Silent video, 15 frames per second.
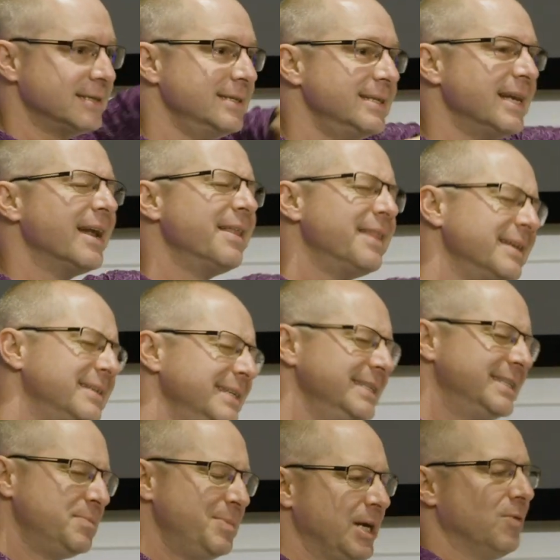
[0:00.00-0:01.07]
None of this needs
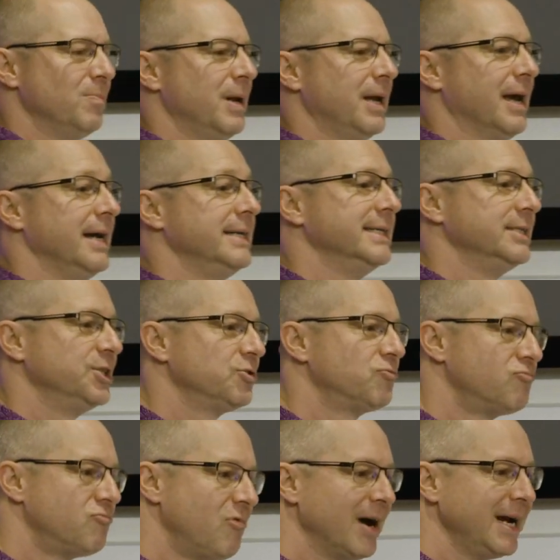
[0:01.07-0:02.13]
to be complicated. Just
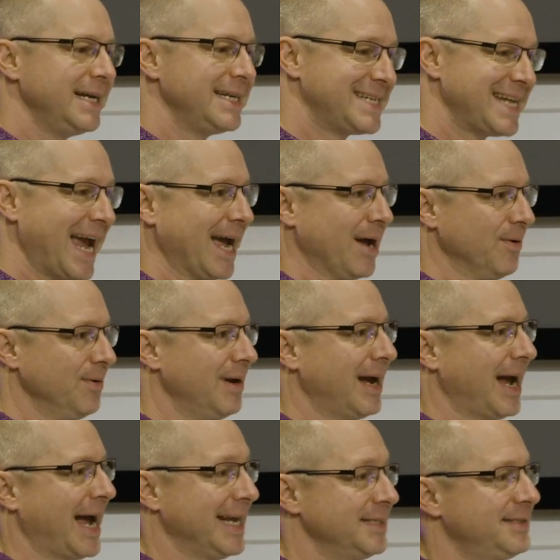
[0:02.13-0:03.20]
write down
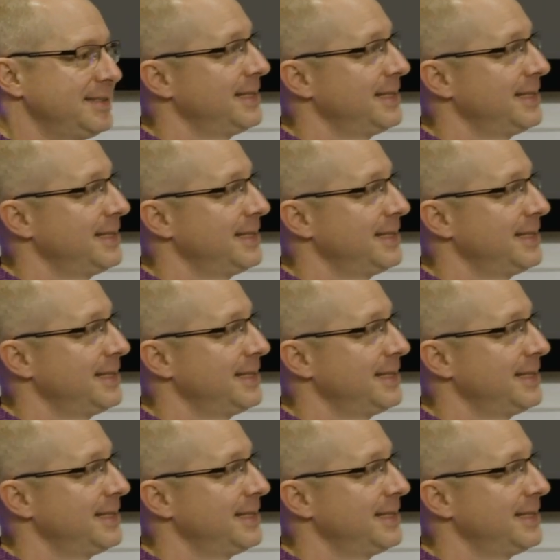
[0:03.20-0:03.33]
as